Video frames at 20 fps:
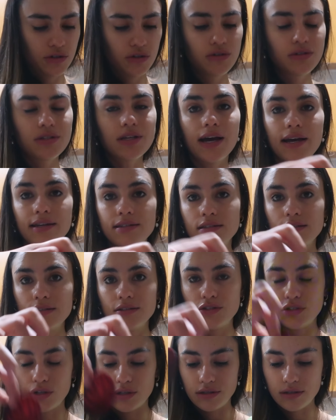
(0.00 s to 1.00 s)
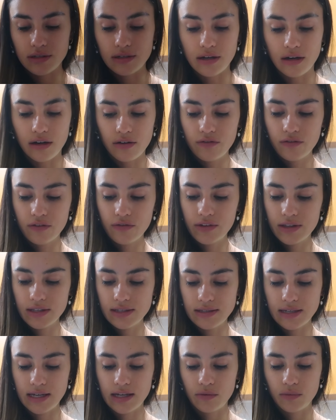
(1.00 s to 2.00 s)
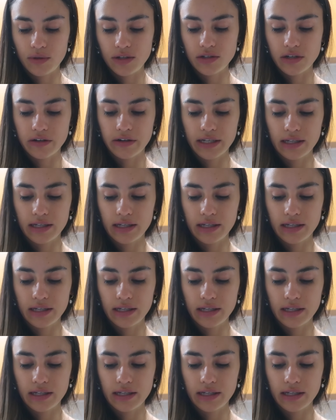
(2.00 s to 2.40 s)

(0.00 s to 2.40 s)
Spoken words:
2 slices, just enough for the sandwich, I